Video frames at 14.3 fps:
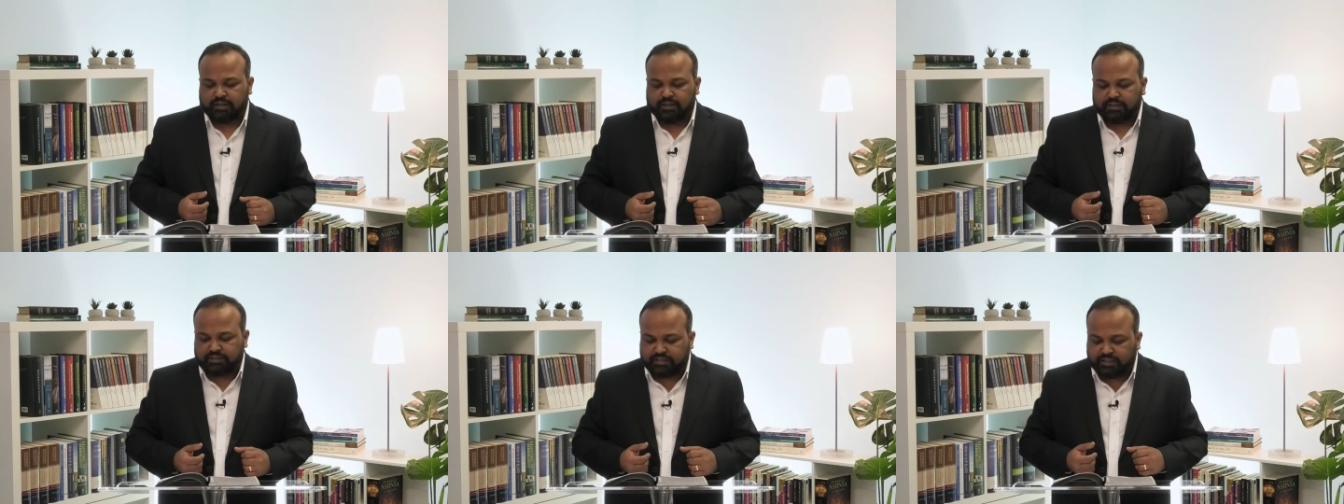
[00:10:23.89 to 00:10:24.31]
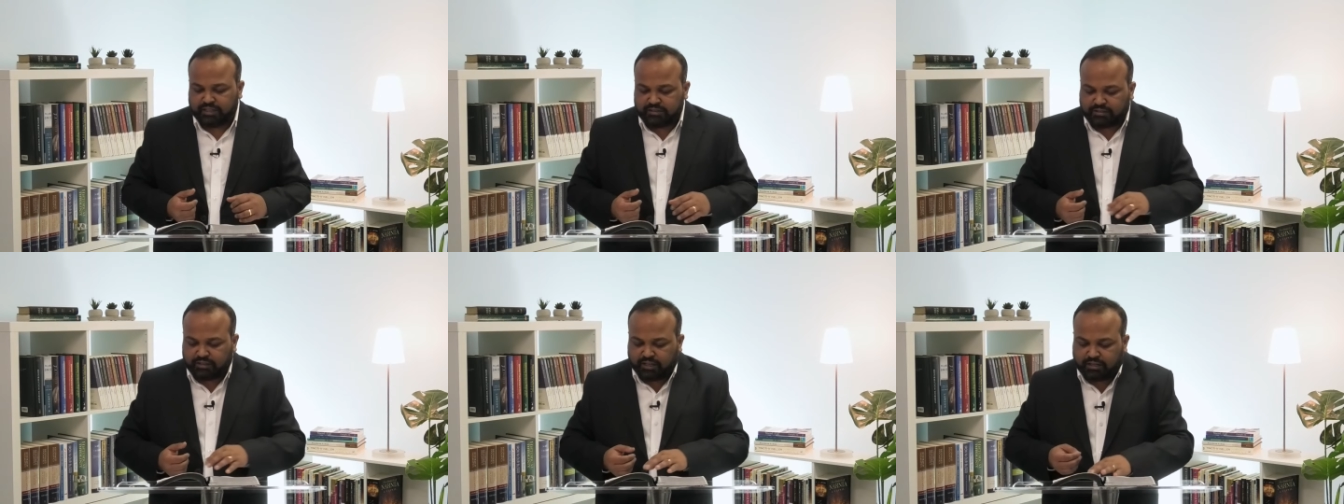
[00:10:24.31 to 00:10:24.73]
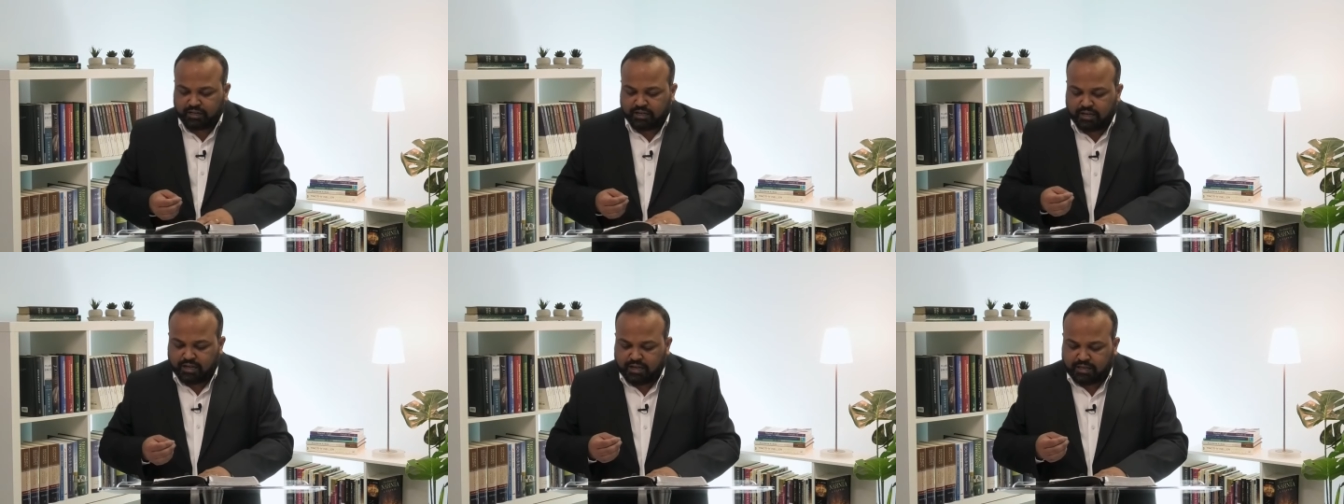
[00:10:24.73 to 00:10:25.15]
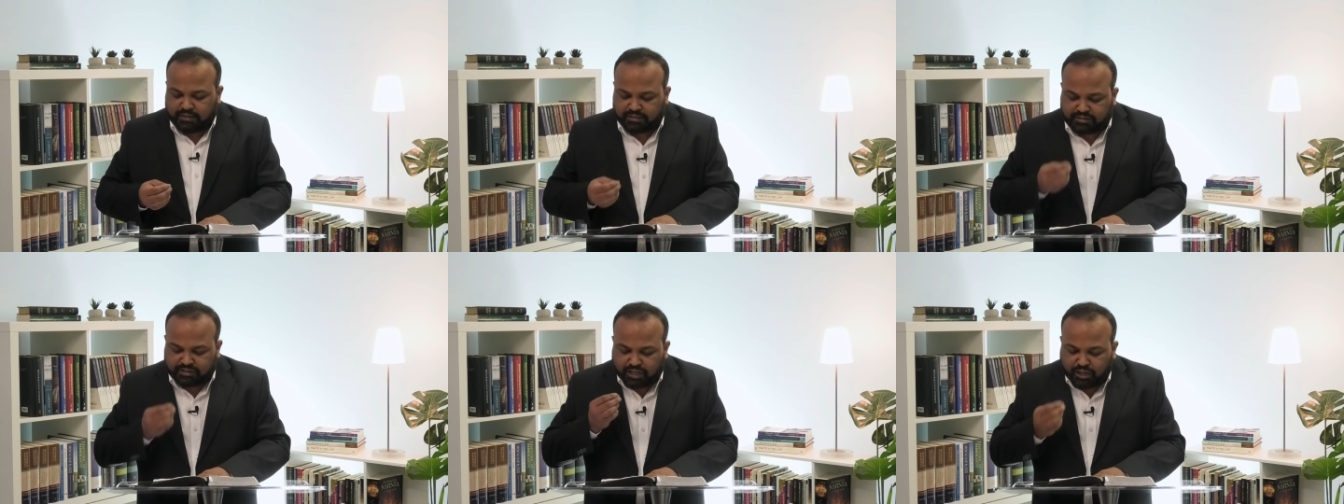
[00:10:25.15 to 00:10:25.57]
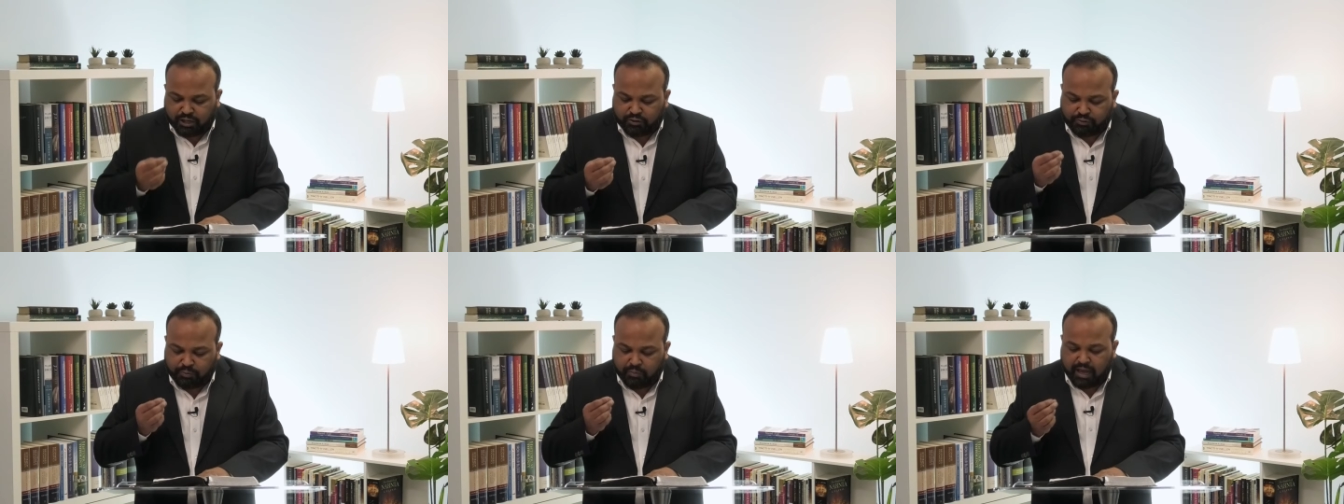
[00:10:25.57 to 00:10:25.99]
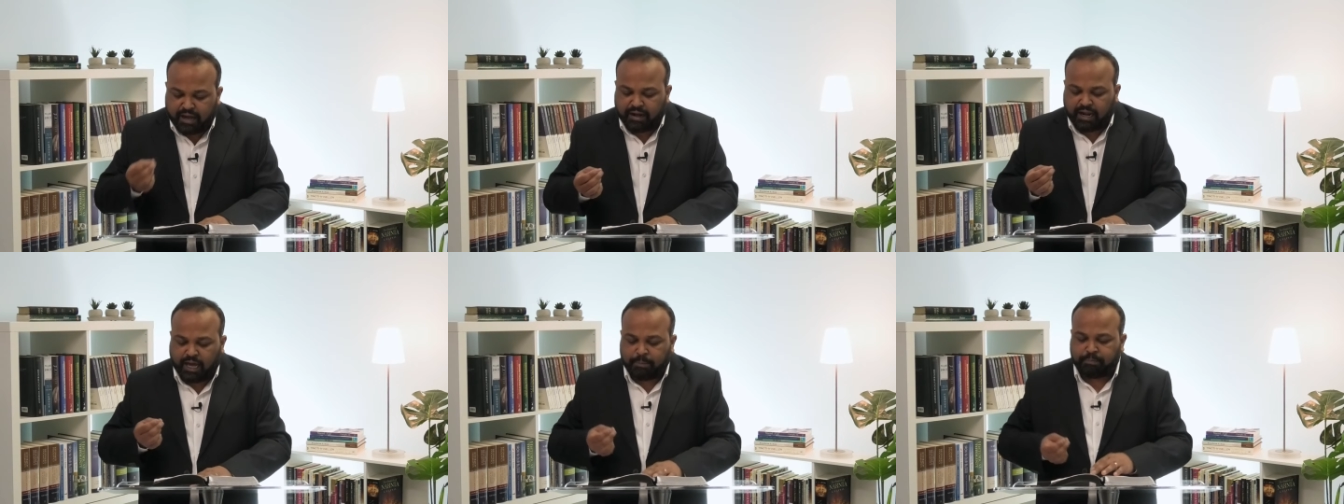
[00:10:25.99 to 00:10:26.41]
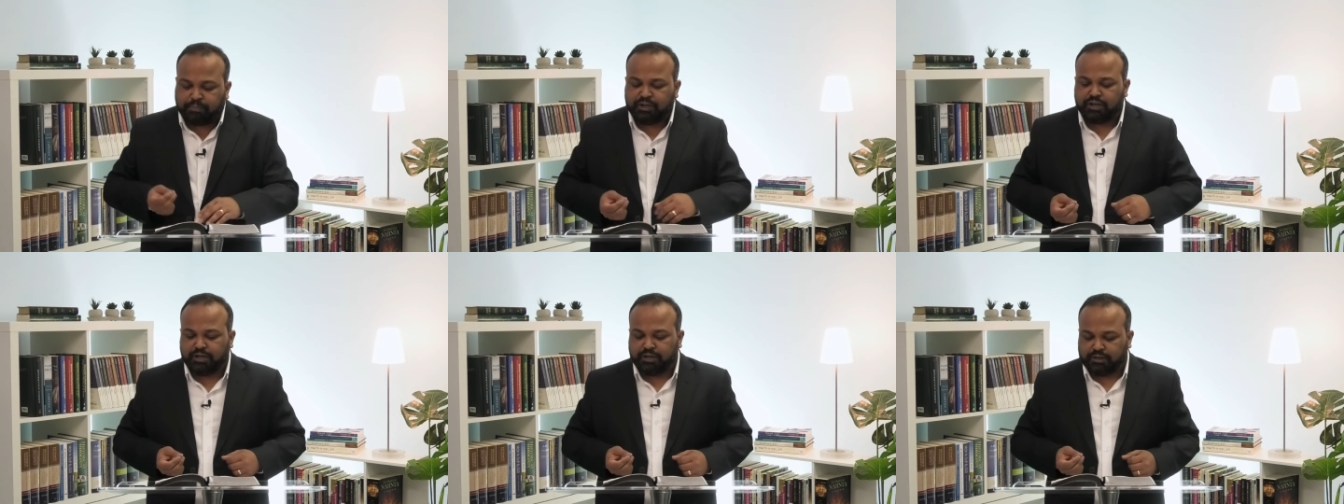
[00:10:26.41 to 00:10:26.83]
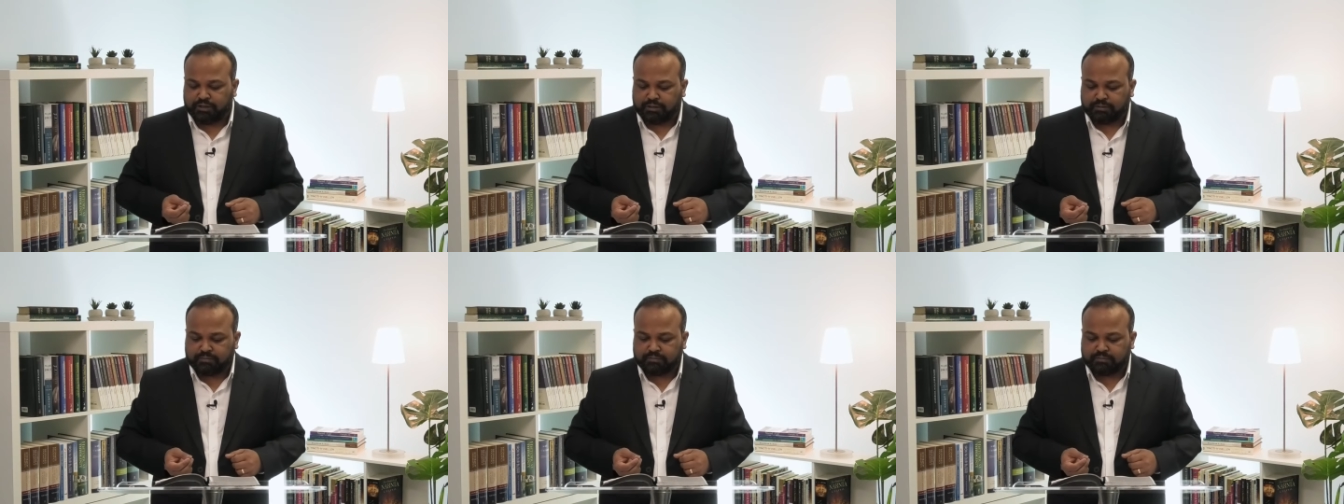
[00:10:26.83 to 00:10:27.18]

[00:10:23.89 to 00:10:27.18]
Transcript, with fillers: He says that the Son of Man appeared.